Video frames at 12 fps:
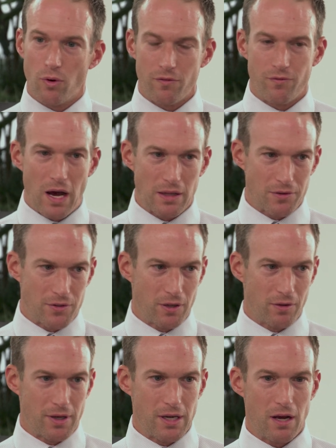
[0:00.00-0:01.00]
what
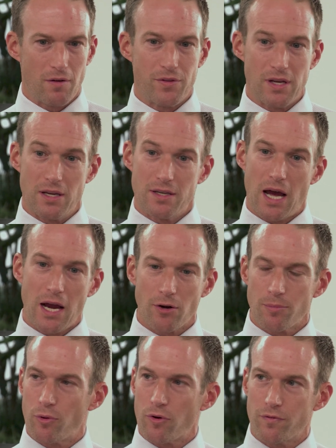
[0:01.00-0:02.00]
volatility of the
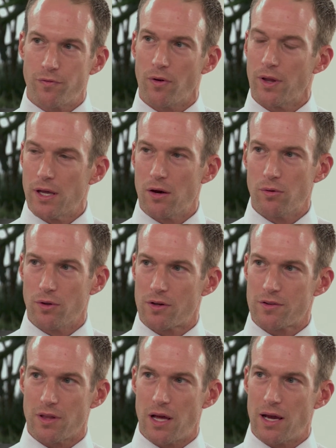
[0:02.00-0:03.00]
entire portfolio
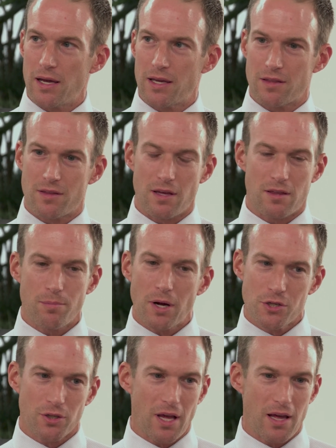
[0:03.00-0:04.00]
looks like. It's
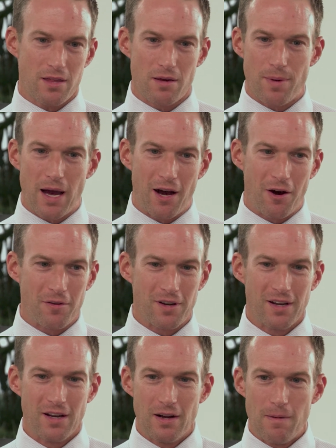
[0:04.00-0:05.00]
much less about
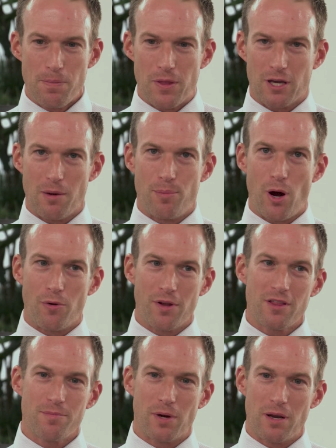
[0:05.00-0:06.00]
the
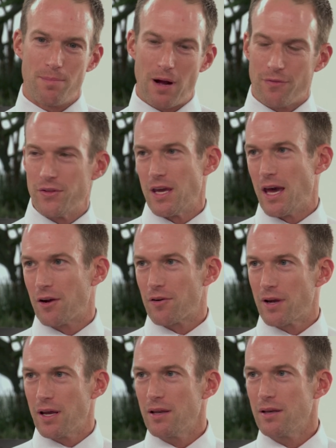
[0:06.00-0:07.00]
components, but about the
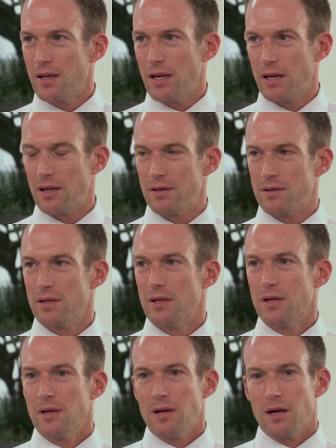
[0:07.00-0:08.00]
aggregate, and
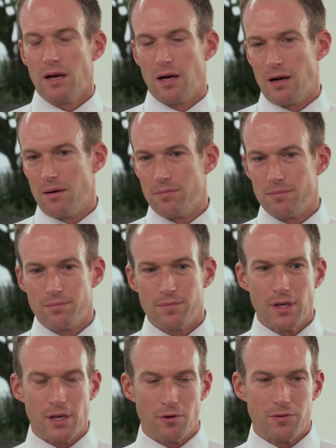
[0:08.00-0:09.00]

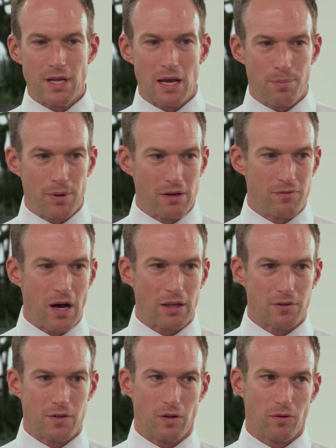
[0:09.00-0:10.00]
dampening
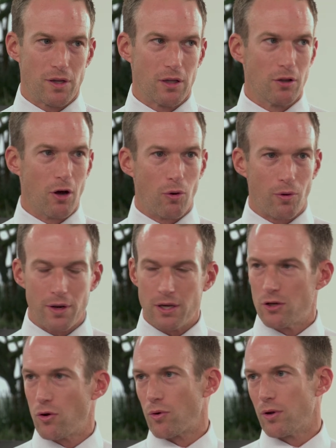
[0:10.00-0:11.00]
volatility,
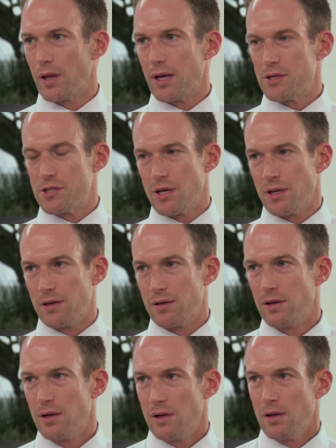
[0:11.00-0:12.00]
lowering
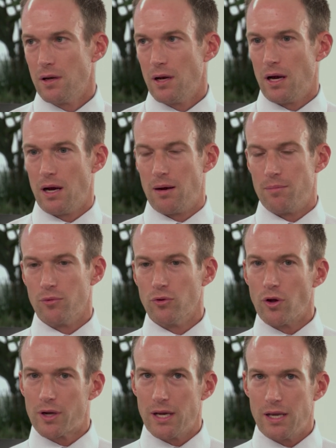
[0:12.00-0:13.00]
correlation,
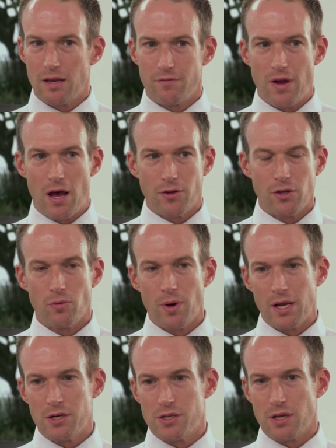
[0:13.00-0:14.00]
looking at
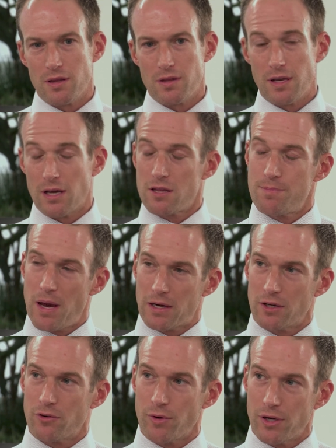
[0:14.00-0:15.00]
valuations and
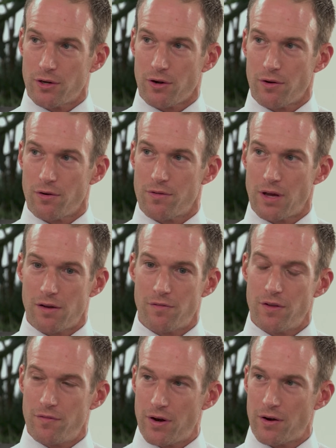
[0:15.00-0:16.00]
expected returns out of
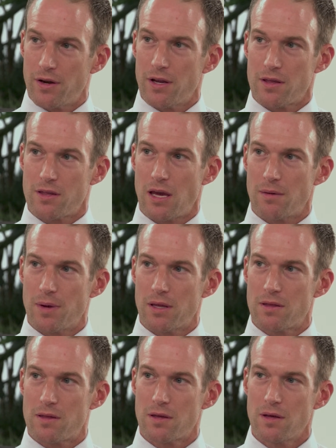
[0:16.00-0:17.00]
the various
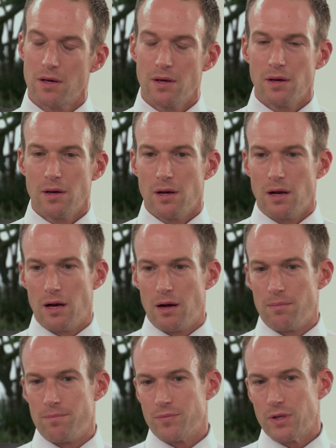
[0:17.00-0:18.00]
segments.
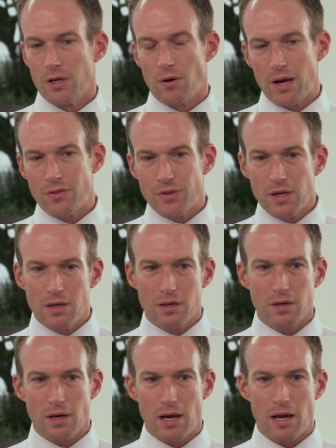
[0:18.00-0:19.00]
I
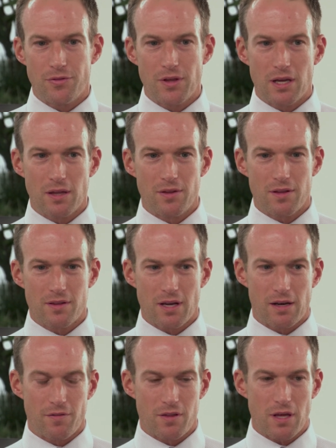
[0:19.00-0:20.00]
think in this
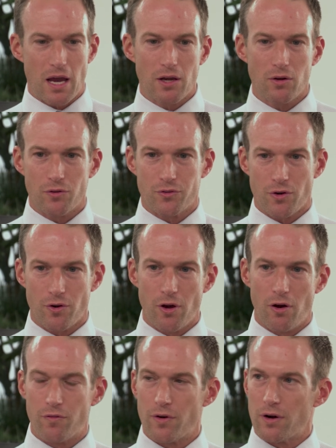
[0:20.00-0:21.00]
kind of cycle
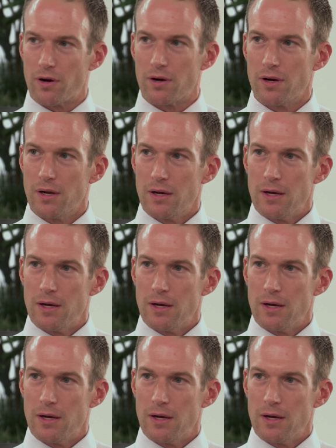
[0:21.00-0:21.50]
turnover,